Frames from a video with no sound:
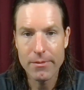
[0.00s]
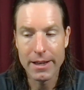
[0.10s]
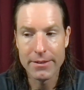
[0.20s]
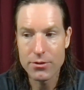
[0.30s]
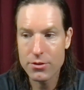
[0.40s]

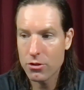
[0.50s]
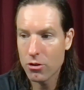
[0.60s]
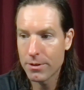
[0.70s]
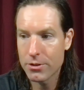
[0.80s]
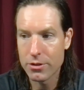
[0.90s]
And there's
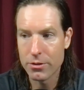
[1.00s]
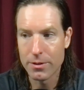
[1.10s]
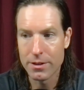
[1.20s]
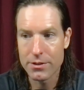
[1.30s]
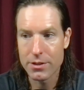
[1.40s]
so much
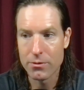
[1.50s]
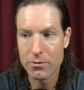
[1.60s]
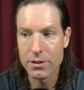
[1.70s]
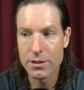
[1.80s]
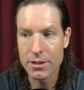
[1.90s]
nuance
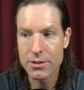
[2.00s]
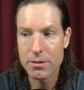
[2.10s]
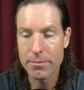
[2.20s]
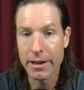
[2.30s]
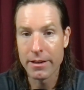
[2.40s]
and does
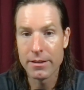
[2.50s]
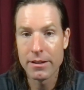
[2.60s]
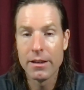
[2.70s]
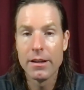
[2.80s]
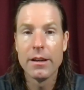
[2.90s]
demand
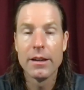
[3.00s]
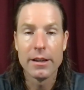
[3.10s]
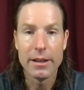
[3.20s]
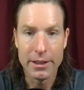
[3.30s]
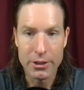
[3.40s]

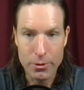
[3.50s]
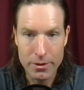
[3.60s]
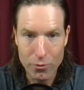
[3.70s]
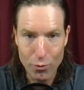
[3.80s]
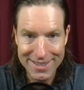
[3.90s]
a degree
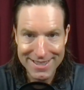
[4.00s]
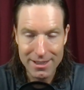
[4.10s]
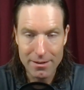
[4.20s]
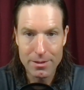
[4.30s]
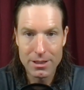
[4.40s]
of
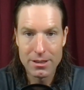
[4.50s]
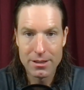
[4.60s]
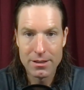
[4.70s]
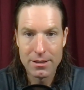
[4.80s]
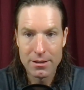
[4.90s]
wisdom
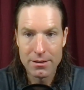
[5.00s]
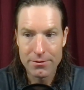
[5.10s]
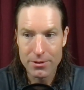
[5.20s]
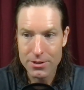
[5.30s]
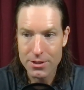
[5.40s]

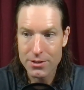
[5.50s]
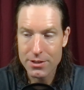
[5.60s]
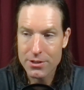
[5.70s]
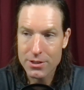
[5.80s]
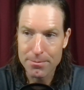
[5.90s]
versus
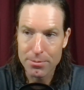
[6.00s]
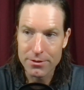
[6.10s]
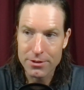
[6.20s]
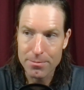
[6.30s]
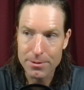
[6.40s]
simple
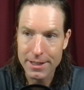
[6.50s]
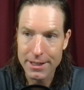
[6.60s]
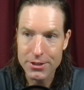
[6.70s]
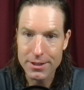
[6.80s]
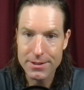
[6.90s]

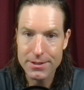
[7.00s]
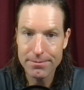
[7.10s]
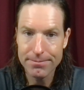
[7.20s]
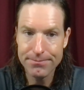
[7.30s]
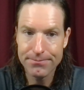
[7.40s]
interpretations.
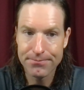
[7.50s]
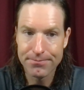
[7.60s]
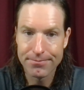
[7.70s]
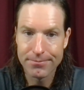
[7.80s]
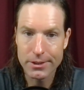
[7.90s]

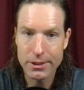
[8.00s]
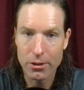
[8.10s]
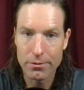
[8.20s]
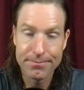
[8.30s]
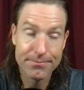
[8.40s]

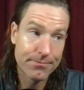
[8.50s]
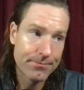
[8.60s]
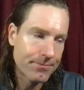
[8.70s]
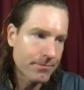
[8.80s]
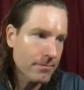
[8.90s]
So,
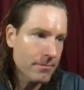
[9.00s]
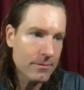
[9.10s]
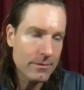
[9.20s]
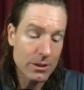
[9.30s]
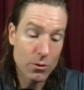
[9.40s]

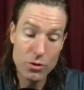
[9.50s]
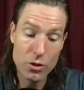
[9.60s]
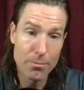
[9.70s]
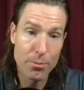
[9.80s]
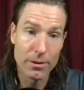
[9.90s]

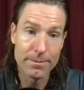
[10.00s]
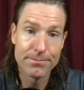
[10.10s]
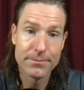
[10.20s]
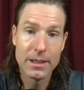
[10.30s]
so important.